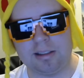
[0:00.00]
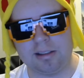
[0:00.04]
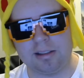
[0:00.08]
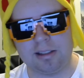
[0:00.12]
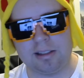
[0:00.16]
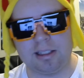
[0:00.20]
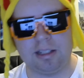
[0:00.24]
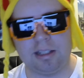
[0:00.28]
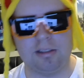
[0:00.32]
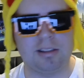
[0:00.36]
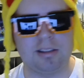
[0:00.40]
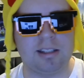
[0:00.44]

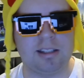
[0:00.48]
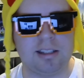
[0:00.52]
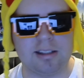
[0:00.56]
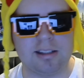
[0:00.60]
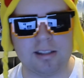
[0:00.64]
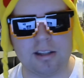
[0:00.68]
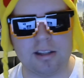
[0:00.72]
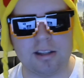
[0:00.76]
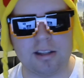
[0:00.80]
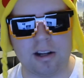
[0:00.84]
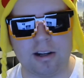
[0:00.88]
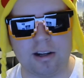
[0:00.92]

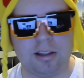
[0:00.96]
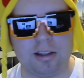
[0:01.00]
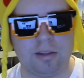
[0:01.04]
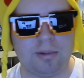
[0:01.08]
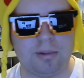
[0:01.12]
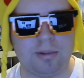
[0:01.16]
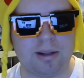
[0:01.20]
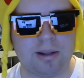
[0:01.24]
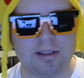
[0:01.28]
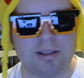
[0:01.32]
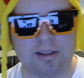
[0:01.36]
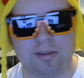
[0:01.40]
DLCs done, and the
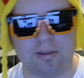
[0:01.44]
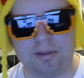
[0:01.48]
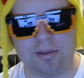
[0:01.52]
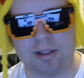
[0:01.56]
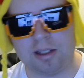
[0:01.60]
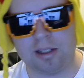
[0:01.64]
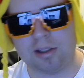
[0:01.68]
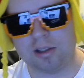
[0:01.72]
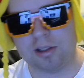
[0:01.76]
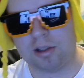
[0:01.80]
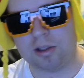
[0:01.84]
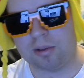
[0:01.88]
rest of it
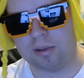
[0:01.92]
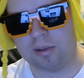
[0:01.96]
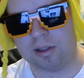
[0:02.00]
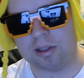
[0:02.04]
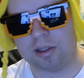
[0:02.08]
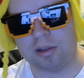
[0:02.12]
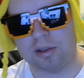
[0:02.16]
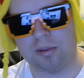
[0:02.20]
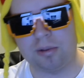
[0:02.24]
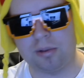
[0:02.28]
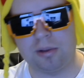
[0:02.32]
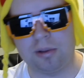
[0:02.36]
is going
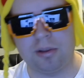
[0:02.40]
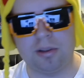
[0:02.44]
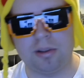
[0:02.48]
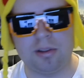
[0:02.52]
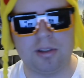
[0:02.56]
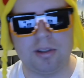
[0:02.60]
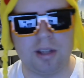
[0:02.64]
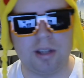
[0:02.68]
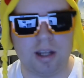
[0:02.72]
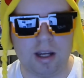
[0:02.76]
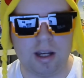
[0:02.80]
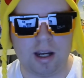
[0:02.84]

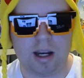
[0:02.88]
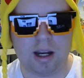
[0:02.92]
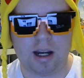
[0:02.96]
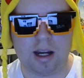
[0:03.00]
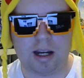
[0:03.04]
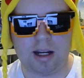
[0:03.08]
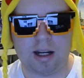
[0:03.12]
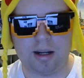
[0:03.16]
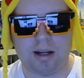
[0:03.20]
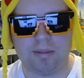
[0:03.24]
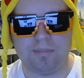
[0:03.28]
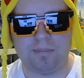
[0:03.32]
towards
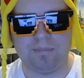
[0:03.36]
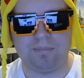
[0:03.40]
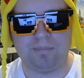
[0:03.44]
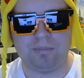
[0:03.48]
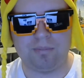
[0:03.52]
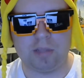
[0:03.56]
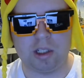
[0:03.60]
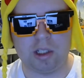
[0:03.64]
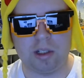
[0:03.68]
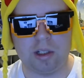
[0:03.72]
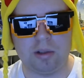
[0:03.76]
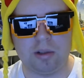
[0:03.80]

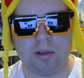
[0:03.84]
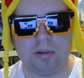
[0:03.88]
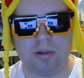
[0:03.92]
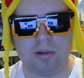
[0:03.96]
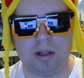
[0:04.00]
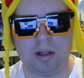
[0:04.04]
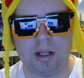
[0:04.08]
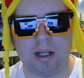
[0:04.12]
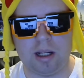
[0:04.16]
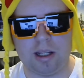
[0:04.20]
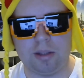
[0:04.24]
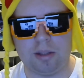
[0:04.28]

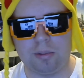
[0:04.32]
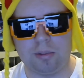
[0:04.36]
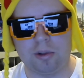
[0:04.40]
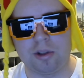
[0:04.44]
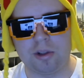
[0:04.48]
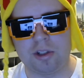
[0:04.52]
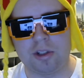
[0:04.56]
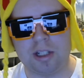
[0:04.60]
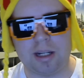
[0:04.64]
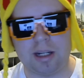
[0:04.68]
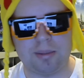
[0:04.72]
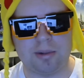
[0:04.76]
the World
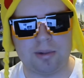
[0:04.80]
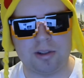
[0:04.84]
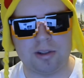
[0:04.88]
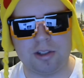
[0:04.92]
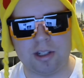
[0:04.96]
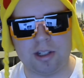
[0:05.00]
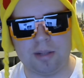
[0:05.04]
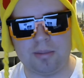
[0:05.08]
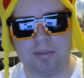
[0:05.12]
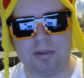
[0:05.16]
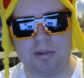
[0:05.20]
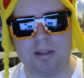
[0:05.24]

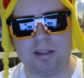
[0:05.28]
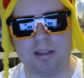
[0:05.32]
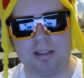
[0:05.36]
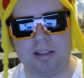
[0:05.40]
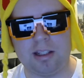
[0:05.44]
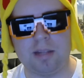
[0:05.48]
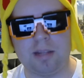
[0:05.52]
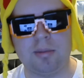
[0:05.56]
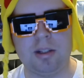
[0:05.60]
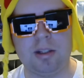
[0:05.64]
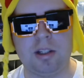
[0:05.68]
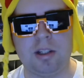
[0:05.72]
Championship. And this is
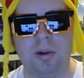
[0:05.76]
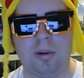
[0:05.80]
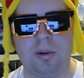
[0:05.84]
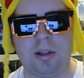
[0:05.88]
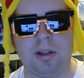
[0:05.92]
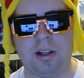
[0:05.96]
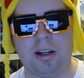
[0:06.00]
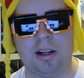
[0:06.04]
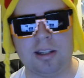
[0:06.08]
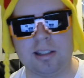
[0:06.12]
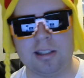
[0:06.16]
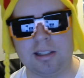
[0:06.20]
going to be going
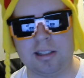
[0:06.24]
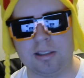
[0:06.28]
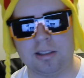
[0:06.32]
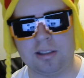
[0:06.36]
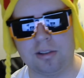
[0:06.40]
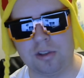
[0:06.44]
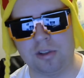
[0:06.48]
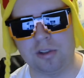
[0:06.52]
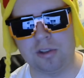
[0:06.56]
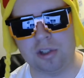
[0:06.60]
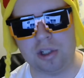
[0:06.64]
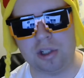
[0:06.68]
on
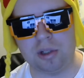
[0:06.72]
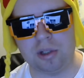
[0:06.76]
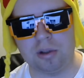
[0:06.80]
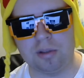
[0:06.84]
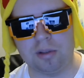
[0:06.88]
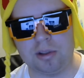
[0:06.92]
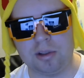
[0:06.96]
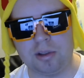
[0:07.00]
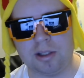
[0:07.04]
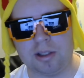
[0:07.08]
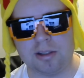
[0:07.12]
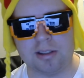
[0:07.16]
until June of
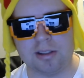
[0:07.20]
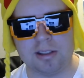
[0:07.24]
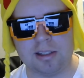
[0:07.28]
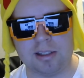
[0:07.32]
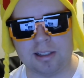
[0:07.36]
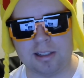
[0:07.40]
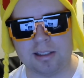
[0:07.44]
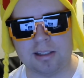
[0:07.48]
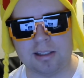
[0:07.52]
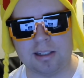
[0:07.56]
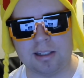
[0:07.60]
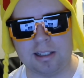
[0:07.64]

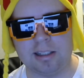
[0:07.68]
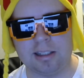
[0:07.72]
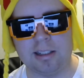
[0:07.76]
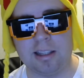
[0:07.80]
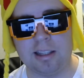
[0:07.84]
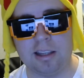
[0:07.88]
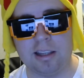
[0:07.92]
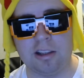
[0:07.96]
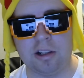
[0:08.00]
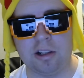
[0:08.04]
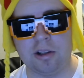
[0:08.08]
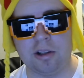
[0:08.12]
2016, and
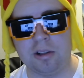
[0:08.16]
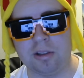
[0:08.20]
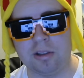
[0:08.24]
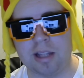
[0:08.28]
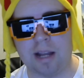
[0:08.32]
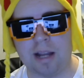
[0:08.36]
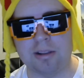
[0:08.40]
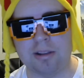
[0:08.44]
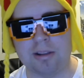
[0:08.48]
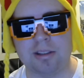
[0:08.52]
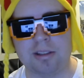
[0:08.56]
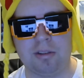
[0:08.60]
then they'll
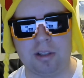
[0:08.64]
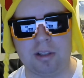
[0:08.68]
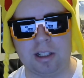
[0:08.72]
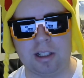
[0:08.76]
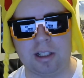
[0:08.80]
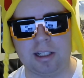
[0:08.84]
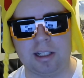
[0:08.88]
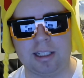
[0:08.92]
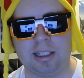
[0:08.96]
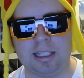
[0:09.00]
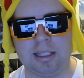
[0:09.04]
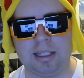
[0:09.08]
announce that they're
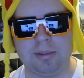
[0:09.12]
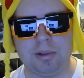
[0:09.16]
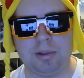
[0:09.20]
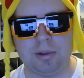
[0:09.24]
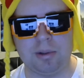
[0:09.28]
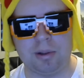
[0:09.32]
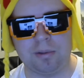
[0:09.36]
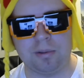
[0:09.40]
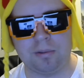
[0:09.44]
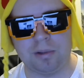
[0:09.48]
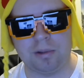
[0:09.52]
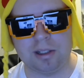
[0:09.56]
going to keep
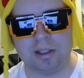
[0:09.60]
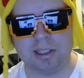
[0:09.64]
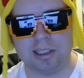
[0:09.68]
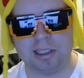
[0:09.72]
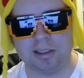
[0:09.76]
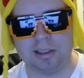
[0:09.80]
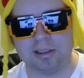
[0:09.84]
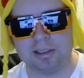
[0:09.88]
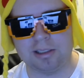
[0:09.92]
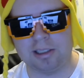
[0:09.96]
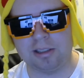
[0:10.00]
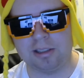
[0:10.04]
doing free
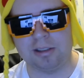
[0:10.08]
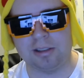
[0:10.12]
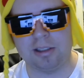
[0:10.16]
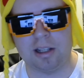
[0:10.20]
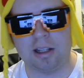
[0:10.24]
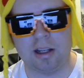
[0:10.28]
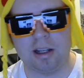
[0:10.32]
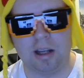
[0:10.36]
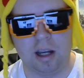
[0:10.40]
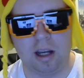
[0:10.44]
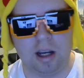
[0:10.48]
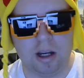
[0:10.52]
DLC or
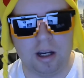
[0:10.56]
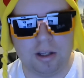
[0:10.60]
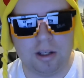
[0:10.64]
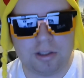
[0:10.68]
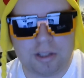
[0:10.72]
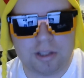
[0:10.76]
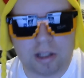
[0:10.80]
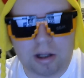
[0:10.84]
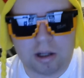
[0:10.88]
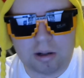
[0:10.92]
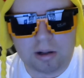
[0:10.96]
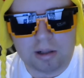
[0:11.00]
not.
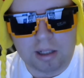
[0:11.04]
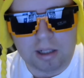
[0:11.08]
So